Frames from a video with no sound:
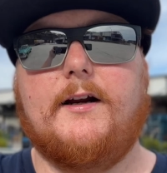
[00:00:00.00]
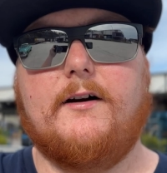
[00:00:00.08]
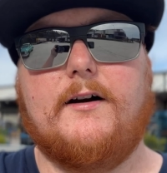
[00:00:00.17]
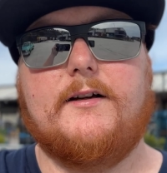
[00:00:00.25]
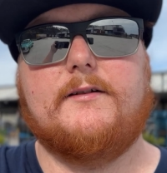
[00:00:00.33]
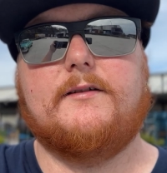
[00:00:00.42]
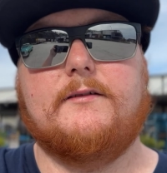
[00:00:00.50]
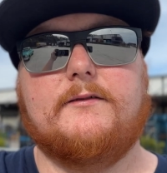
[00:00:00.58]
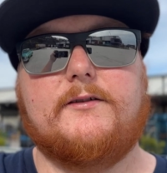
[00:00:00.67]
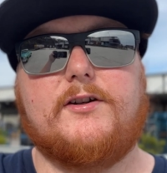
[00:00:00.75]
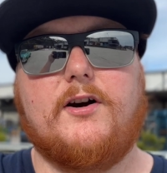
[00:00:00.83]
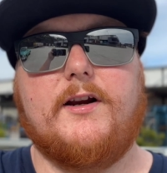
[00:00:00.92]
guys,
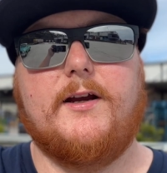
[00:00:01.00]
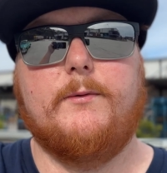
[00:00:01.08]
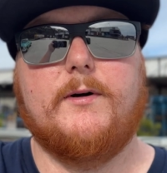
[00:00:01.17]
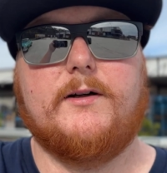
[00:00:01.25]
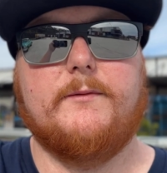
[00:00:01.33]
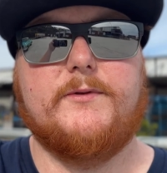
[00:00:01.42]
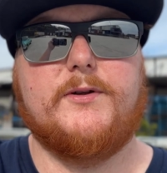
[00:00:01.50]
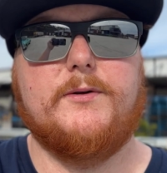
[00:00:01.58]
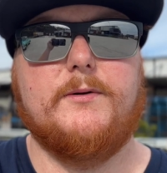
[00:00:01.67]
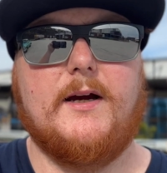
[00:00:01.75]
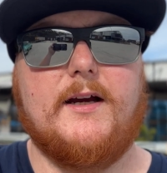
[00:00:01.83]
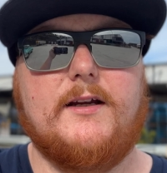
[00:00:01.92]
Scott here, welcome
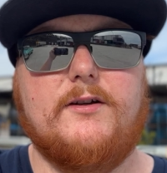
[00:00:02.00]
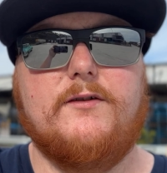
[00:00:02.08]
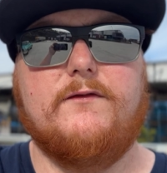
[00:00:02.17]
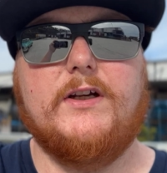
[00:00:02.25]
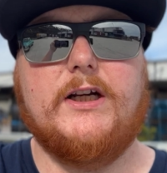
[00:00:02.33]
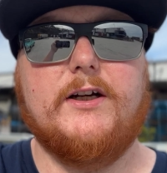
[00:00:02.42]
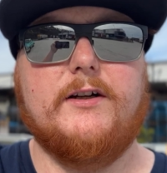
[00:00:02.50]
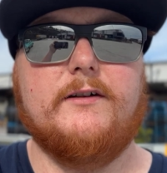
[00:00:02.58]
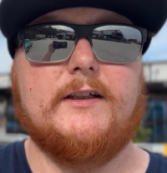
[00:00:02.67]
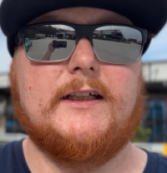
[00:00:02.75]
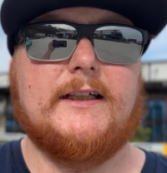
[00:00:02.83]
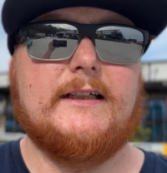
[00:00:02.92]
to a new video.
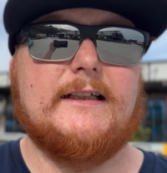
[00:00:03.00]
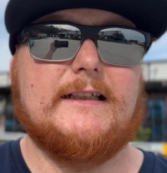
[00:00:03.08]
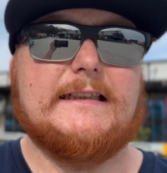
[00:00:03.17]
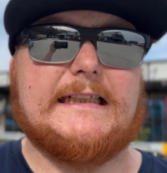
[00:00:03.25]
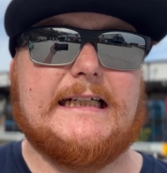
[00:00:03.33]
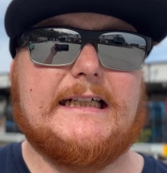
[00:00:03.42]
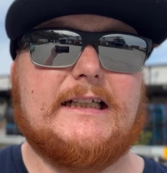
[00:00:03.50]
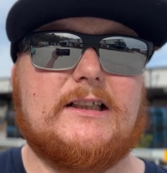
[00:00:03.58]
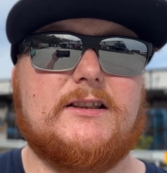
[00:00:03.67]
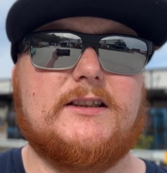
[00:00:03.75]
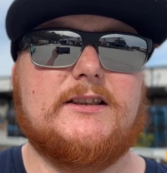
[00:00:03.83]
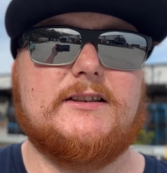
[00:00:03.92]

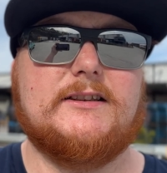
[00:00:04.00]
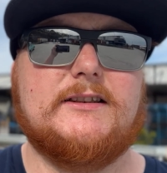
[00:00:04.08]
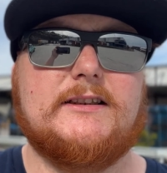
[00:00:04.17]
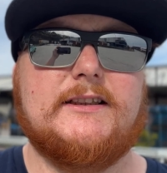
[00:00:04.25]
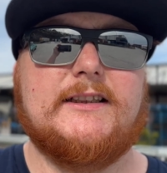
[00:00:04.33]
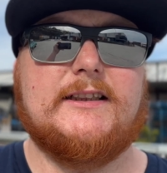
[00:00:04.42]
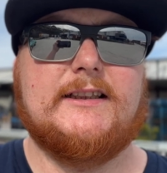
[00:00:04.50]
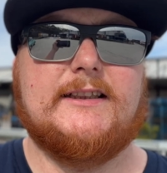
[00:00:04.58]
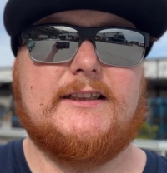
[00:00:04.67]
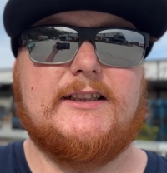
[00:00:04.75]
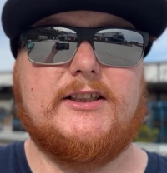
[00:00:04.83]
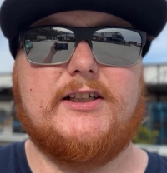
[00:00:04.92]
Now,
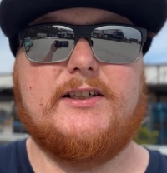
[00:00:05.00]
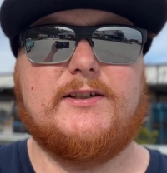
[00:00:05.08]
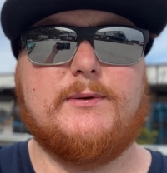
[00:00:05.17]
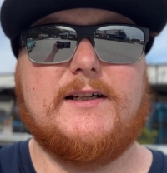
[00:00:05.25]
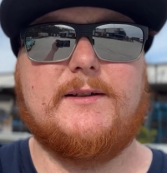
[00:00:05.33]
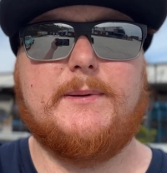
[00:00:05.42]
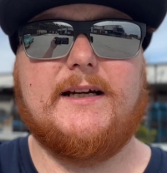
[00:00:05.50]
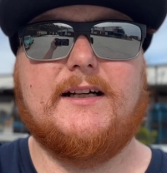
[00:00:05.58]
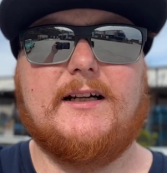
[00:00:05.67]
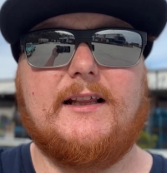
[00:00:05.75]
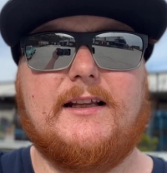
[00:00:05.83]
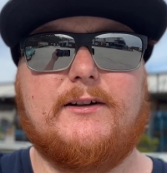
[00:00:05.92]
I know this one's been
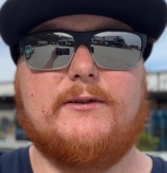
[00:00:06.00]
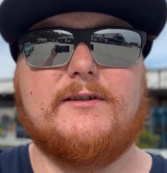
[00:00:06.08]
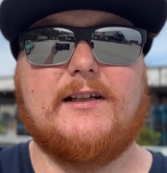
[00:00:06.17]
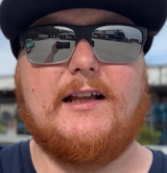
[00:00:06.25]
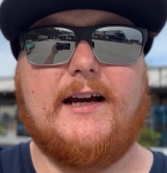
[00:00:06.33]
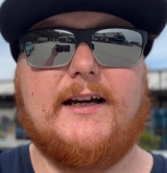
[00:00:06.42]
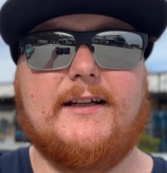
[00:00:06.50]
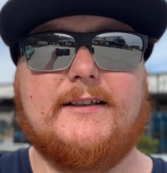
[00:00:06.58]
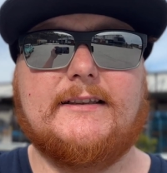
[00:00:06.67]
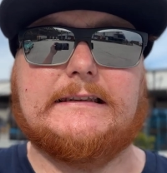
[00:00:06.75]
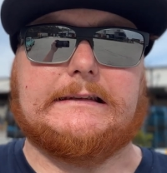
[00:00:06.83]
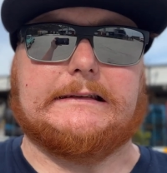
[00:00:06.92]
a little delayed,
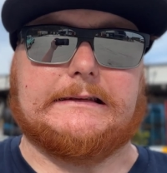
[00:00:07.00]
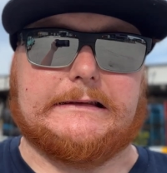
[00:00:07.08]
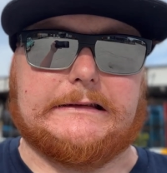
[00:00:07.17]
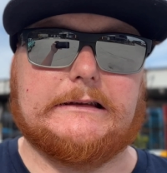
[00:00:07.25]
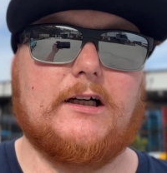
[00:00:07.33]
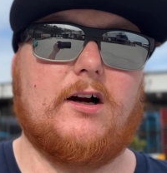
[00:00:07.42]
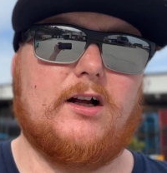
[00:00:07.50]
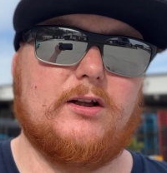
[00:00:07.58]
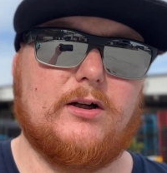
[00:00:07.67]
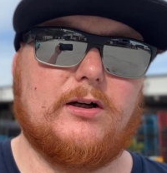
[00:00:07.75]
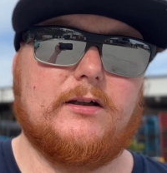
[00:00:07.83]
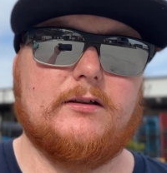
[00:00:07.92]
a
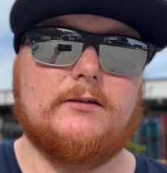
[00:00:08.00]
lot